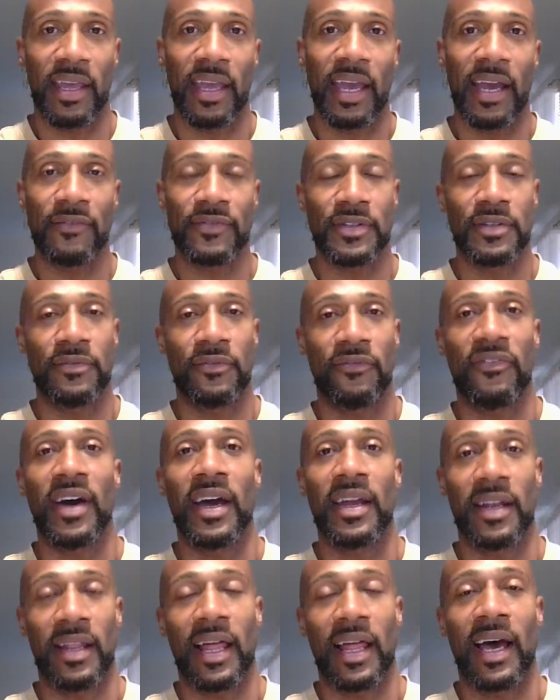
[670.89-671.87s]
have to
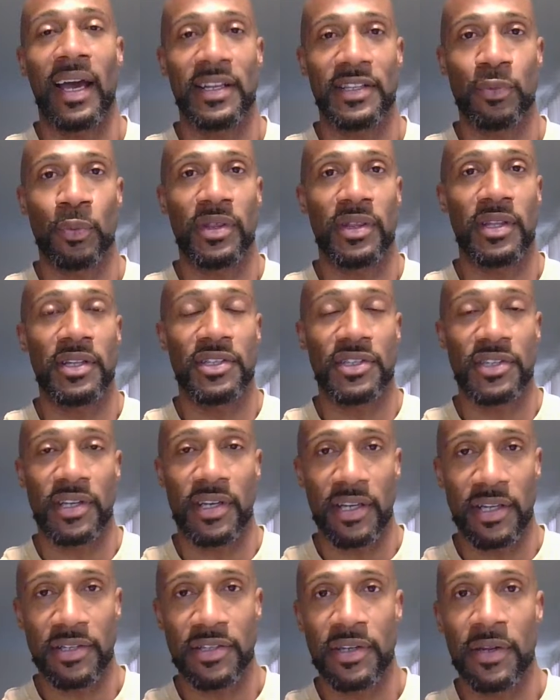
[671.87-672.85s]
finalize with the
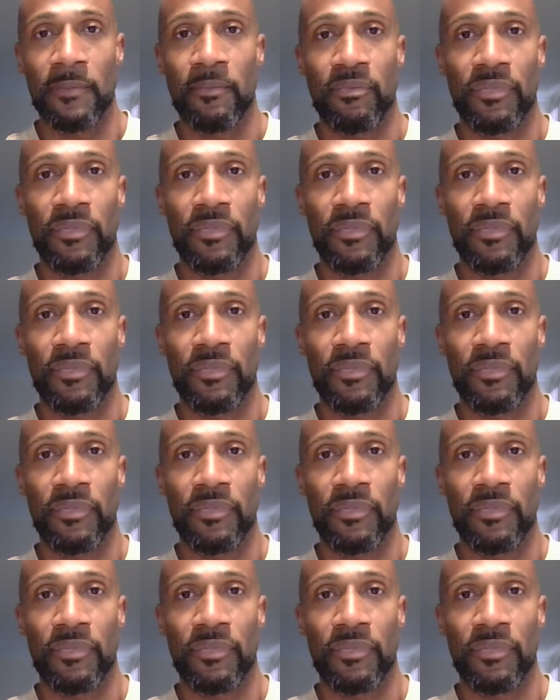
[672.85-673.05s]
judge,